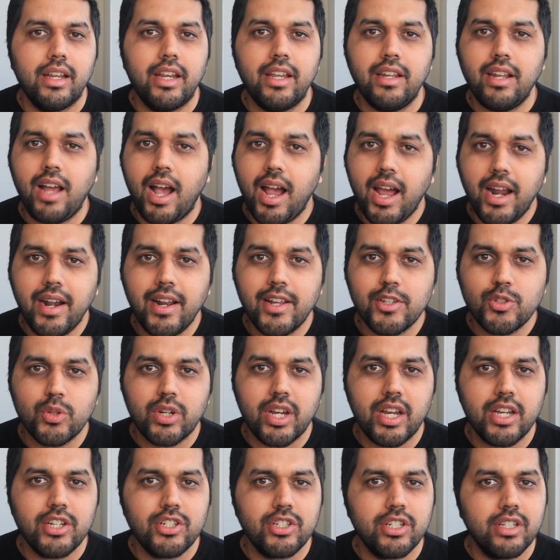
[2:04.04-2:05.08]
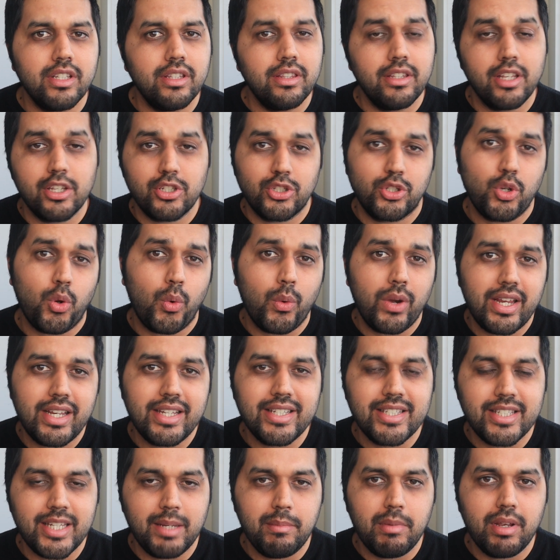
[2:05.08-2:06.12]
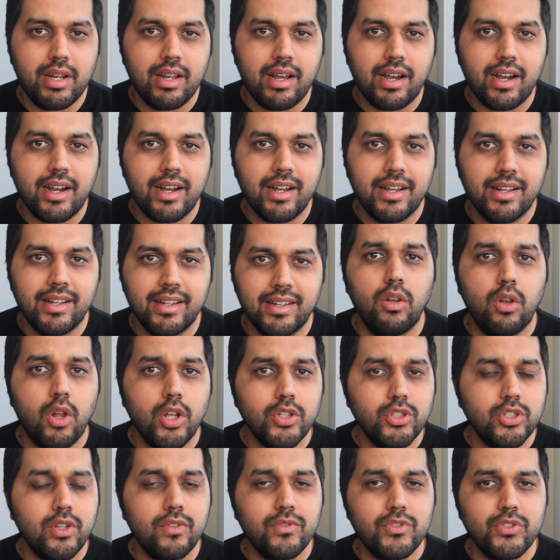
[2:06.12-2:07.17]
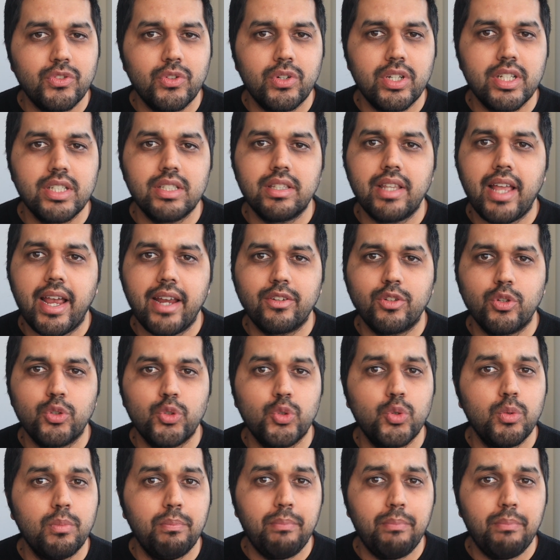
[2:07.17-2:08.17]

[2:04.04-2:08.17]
In higher education, the story is similar. Lots of students like to do